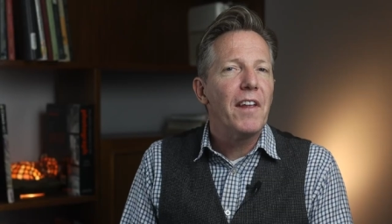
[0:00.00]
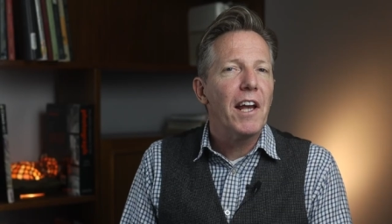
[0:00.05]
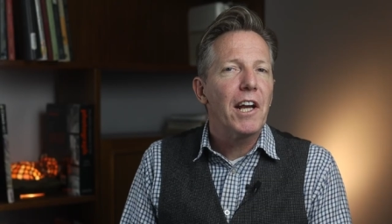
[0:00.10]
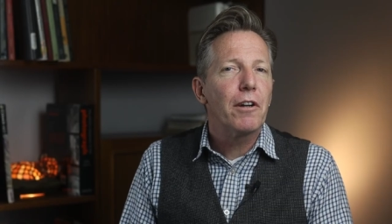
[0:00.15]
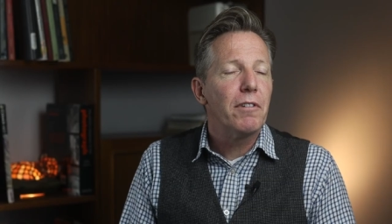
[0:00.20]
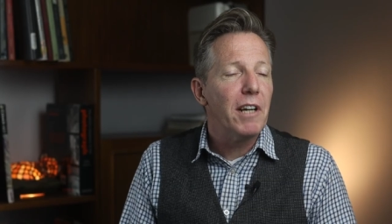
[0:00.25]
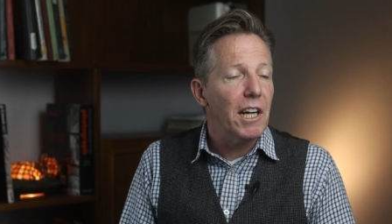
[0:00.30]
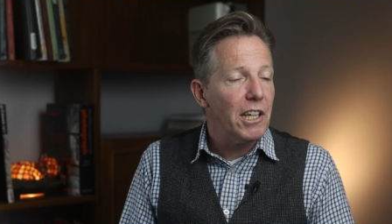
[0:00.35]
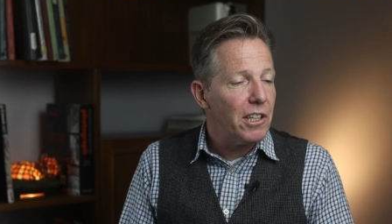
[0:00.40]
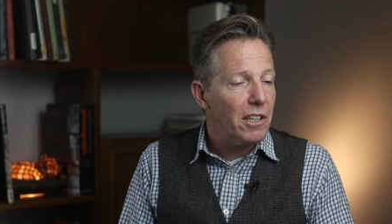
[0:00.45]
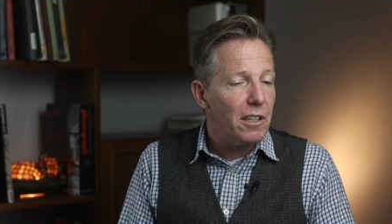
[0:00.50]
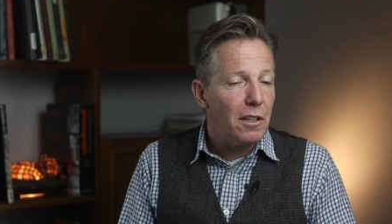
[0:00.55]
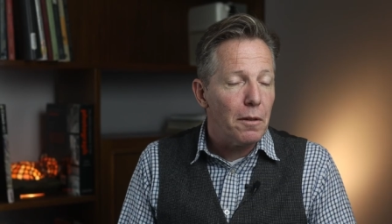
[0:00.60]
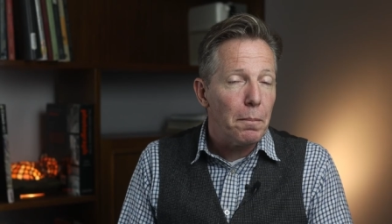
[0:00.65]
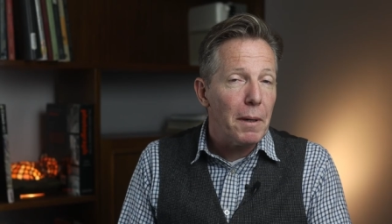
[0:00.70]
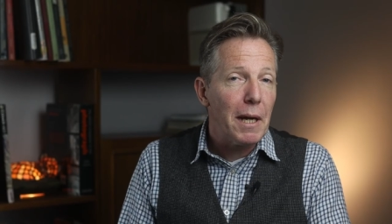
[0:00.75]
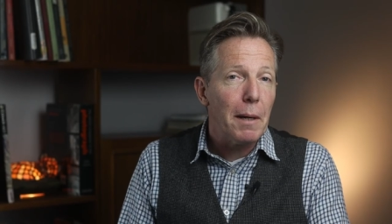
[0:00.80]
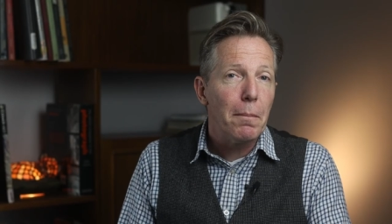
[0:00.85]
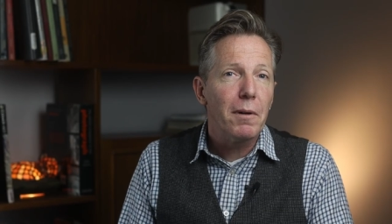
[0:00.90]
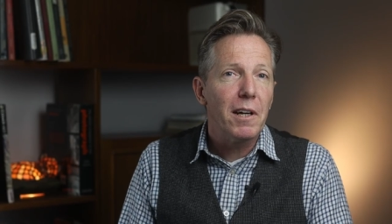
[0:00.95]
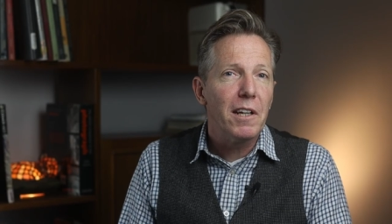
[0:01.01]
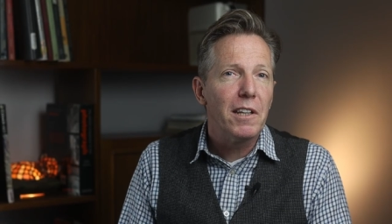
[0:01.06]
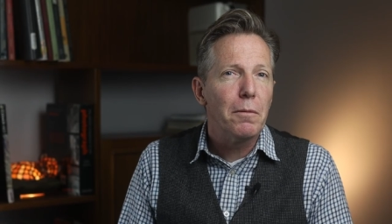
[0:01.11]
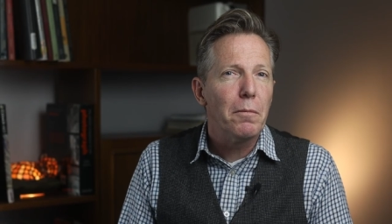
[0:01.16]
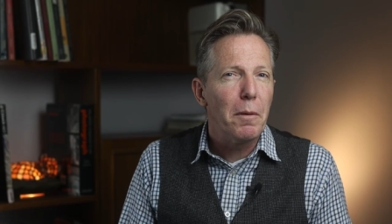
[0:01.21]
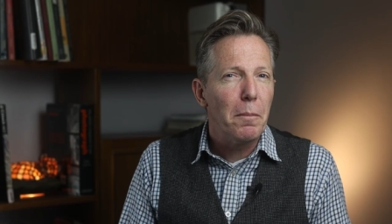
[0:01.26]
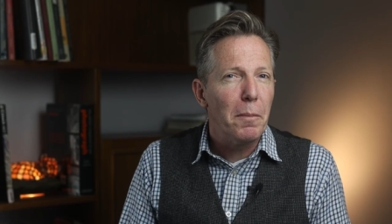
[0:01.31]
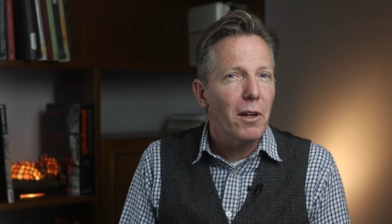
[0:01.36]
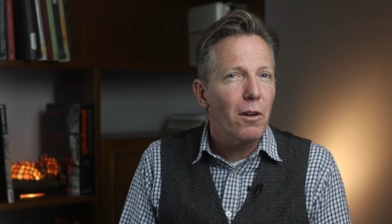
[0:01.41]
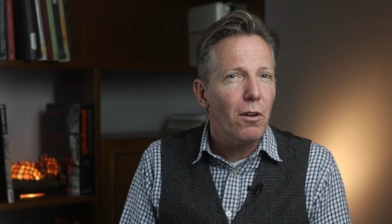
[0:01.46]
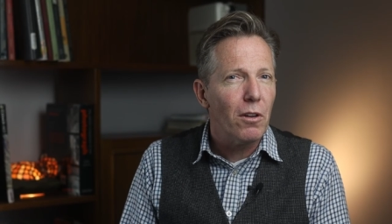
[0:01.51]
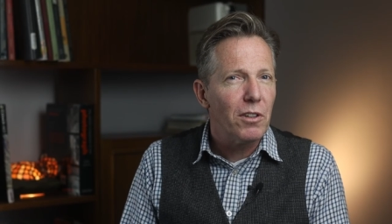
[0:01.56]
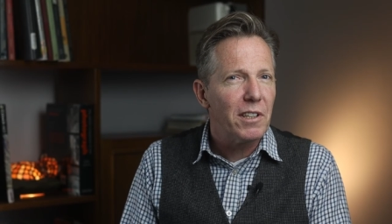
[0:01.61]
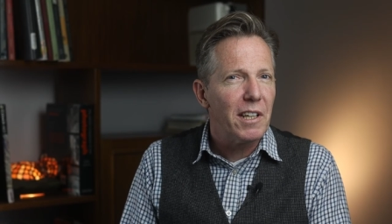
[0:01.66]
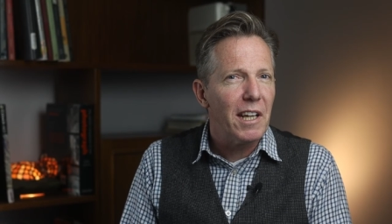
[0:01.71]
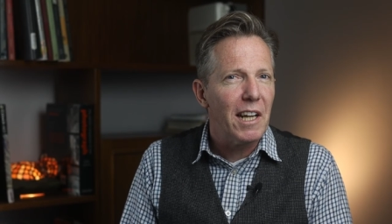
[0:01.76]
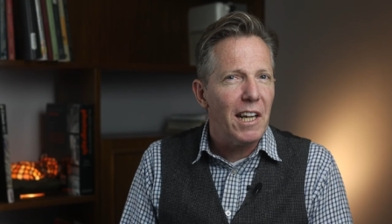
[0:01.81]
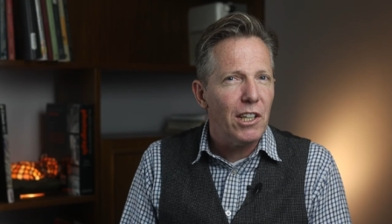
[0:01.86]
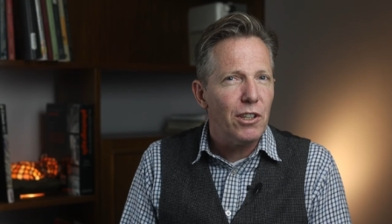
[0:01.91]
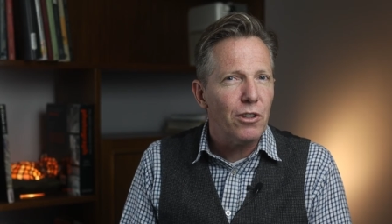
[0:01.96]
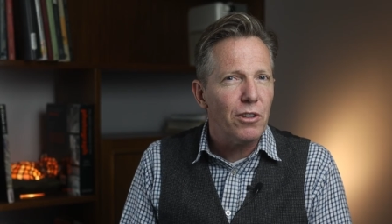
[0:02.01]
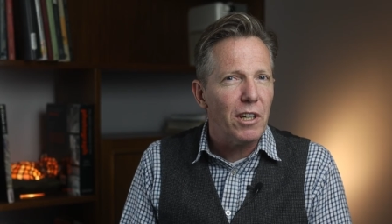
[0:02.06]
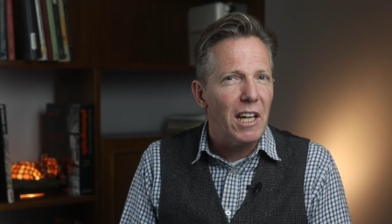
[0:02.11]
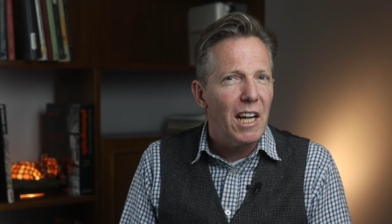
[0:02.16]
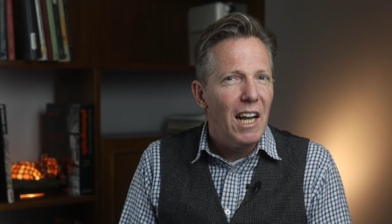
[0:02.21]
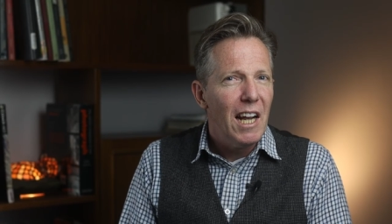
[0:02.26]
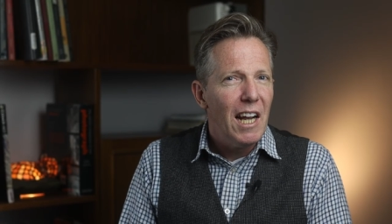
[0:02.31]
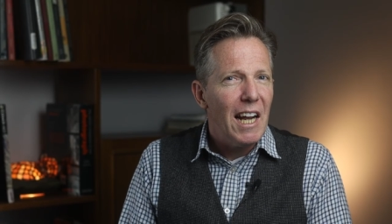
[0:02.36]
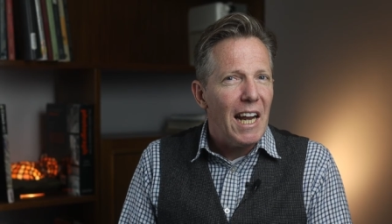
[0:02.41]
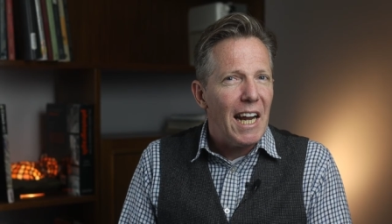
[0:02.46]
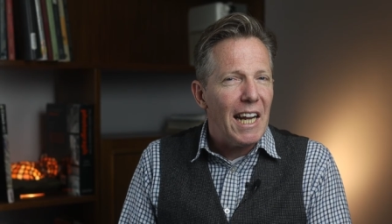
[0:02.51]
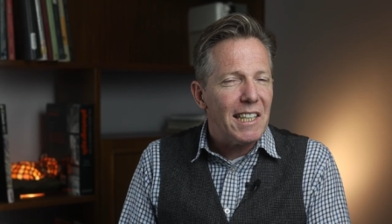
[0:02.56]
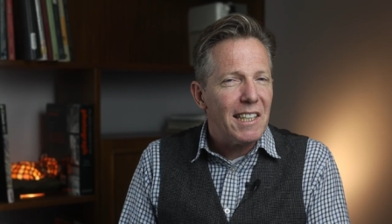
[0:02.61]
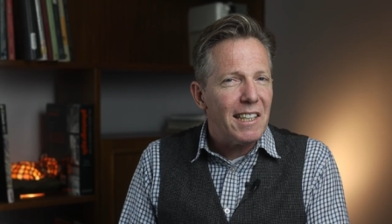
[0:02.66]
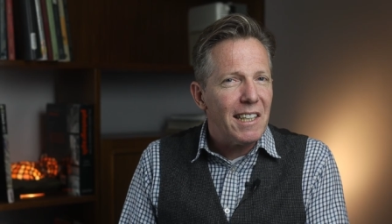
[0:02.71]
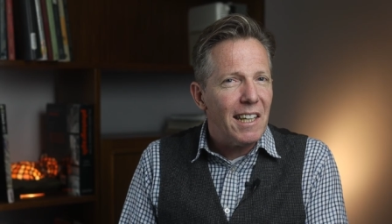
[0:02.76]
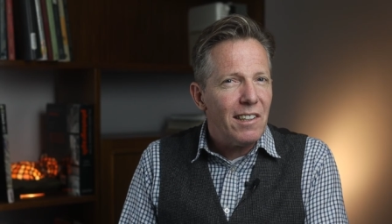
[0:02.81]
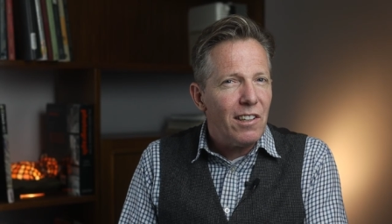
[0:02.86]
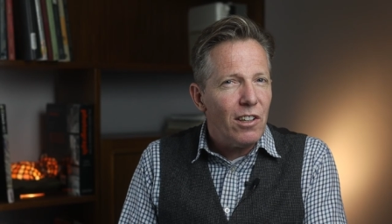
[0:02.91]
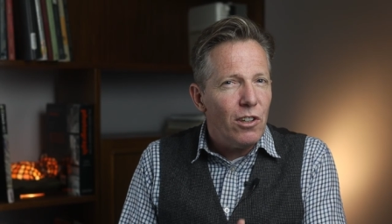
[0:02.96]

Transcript: their creation and the people in them have been lost to history, it's this